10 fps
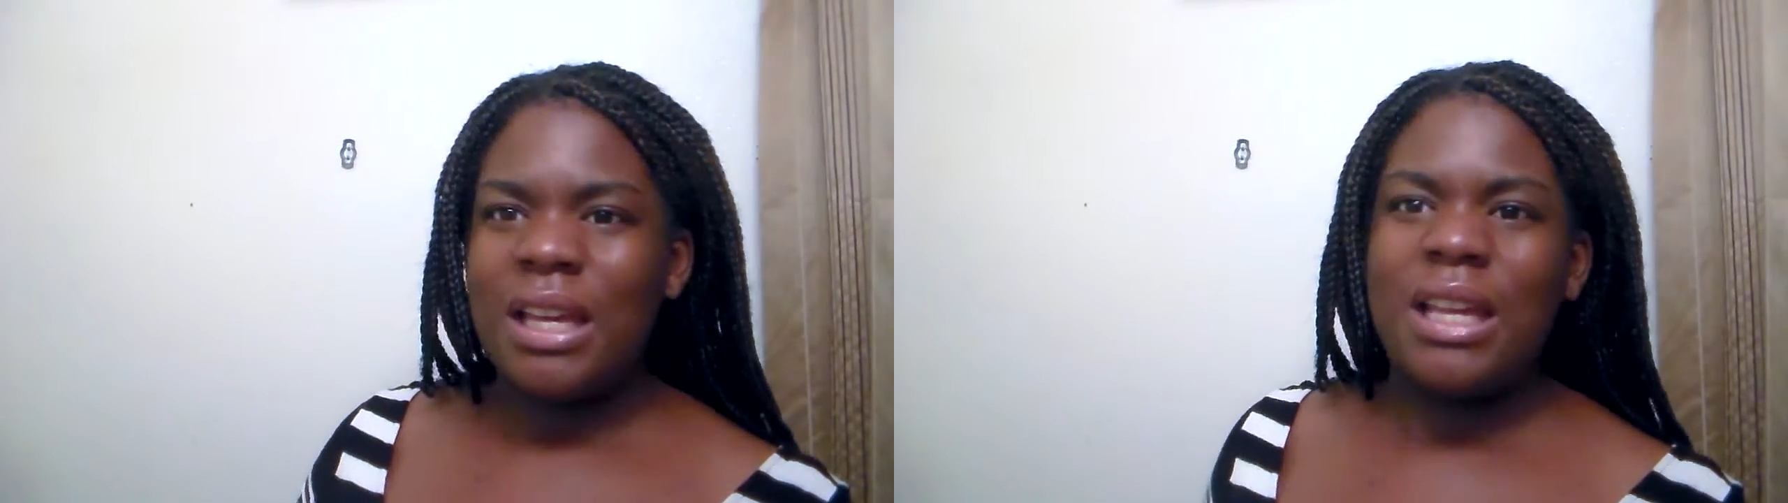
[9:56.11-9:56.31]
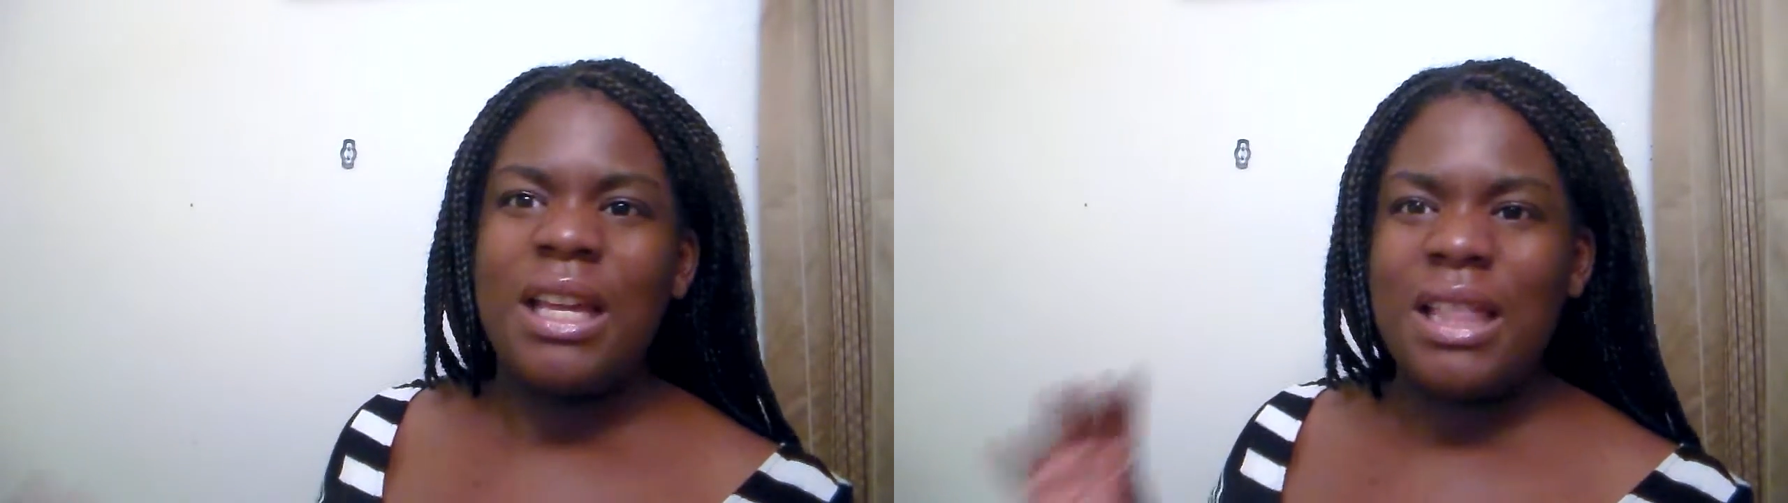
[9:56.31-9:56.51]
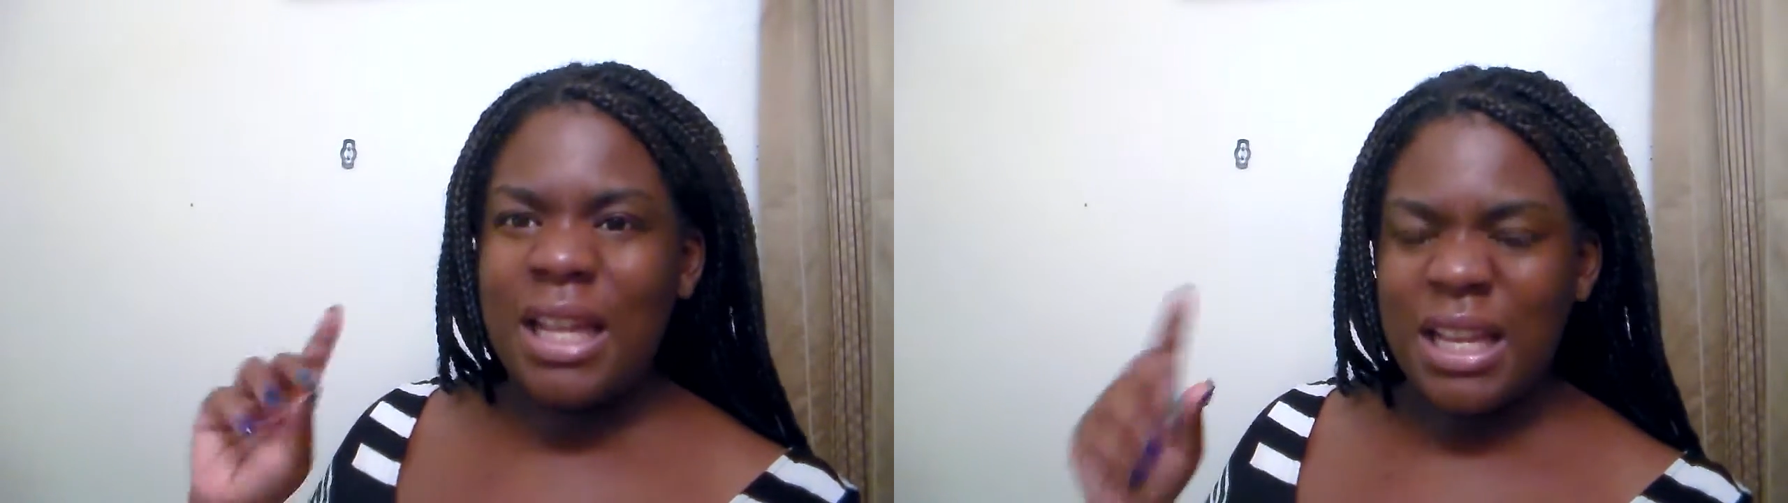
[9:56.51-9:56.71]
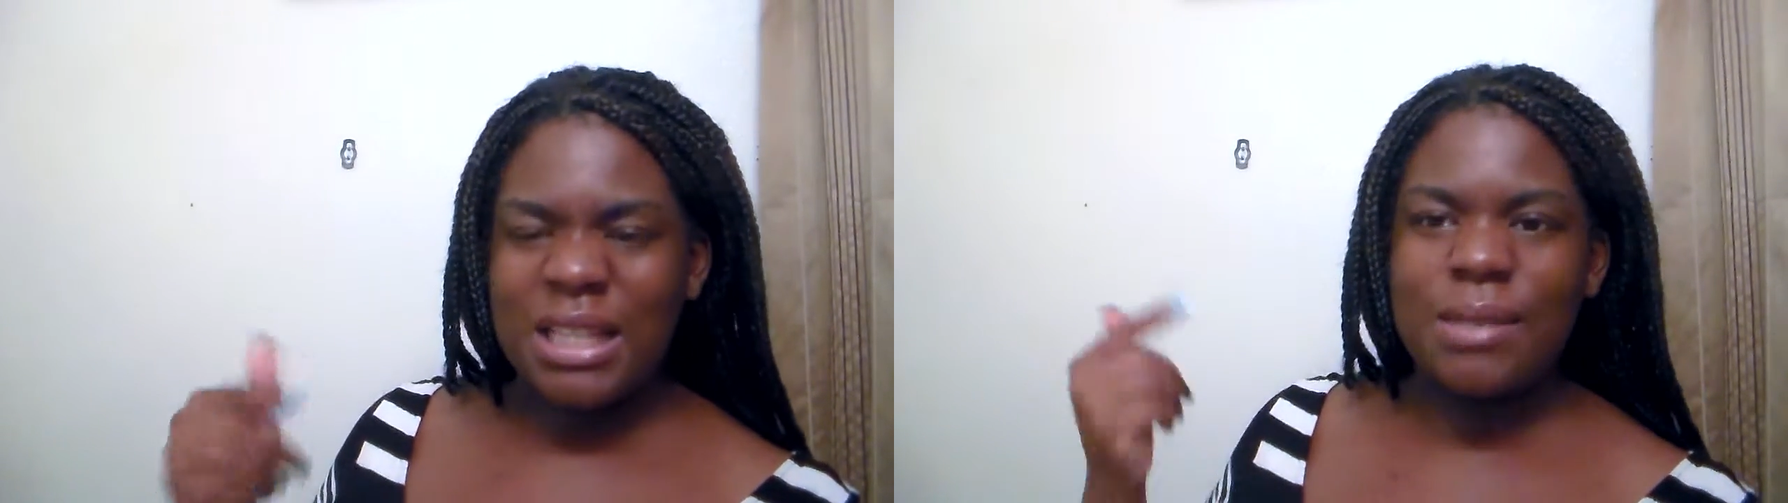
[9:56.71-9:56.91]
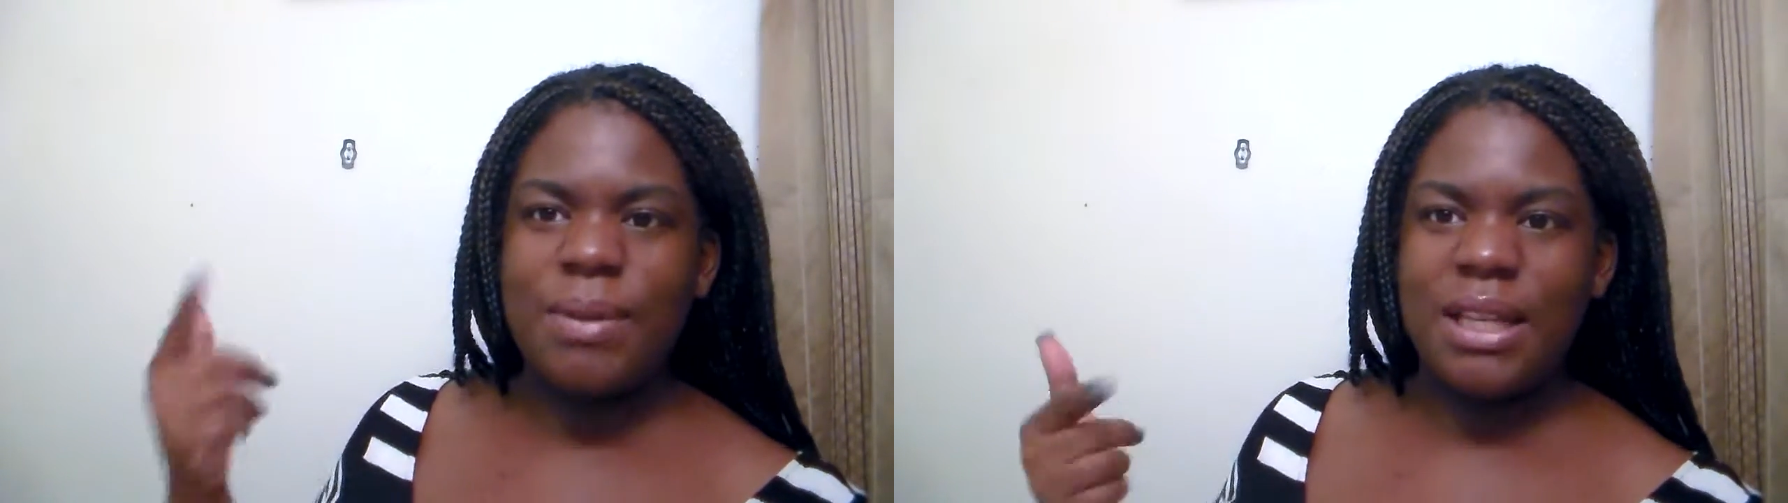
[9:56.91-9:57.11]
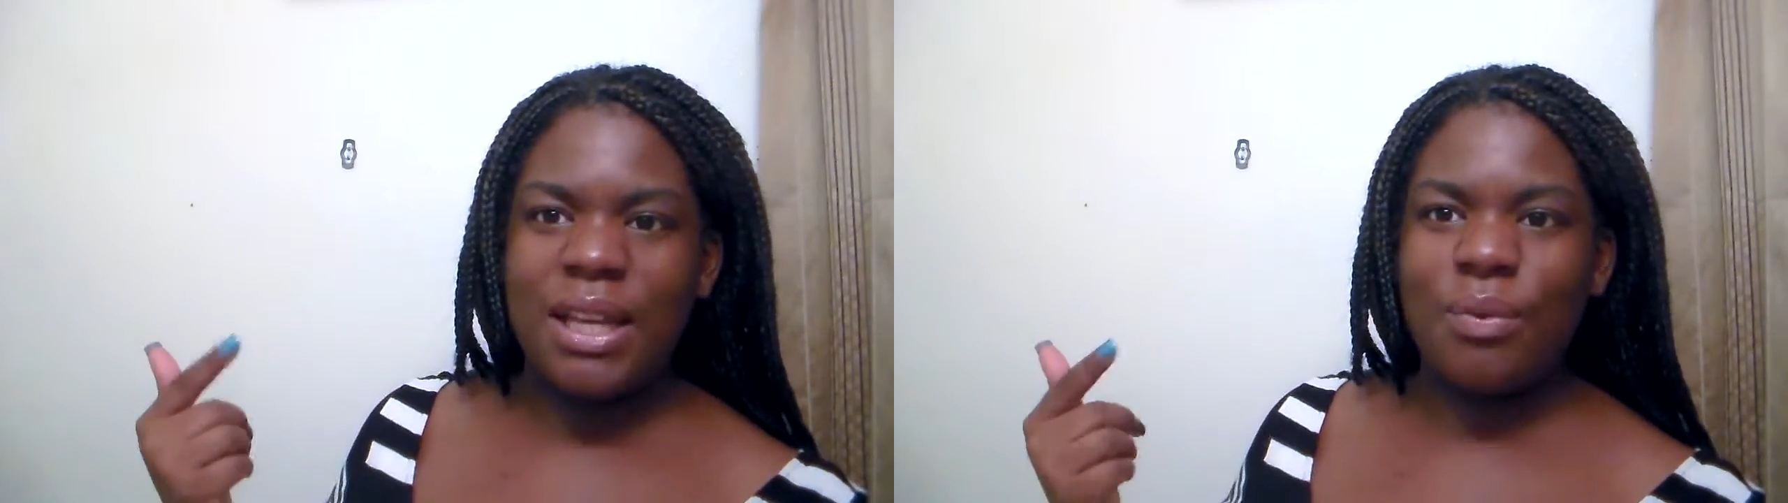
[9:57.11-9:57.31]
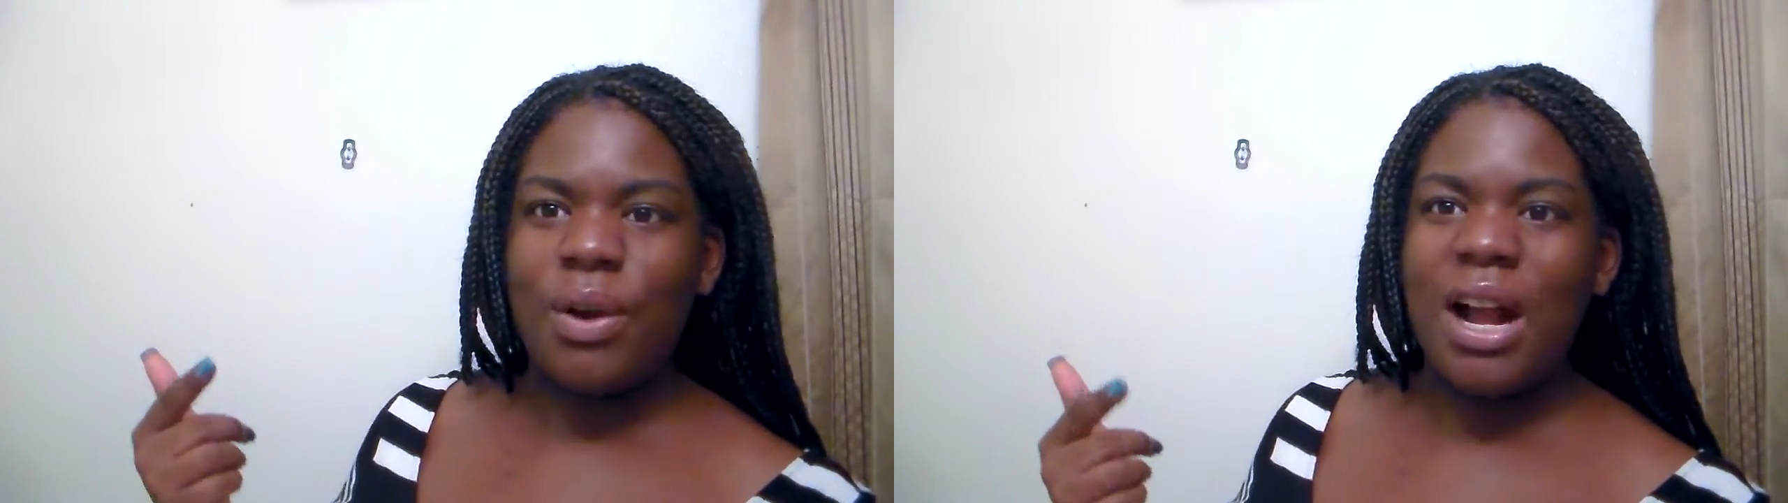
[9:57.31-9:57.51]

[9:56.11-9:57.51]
that hits me again,